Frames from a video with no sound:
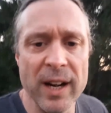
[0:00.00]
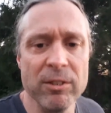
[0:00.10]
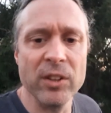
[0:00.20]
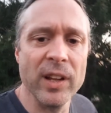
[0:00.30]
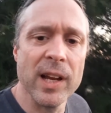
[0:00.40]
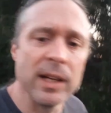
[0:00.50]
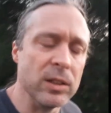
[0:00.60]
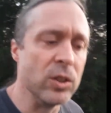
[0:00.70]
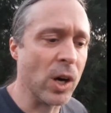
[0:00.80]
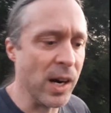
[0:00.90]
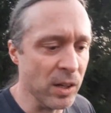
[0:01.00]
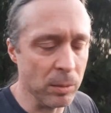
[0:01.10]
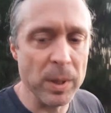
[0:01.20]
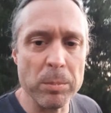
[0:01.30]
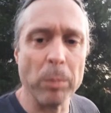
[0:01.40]
everything and trying to
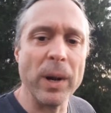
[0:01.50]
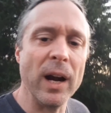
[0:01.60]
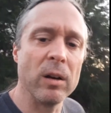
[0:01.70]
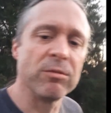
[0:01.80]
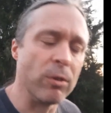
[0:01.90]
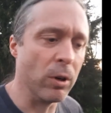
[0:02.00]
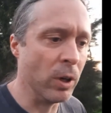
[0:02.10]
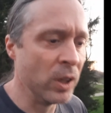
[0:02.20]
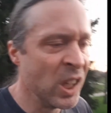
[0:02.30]
be prepared for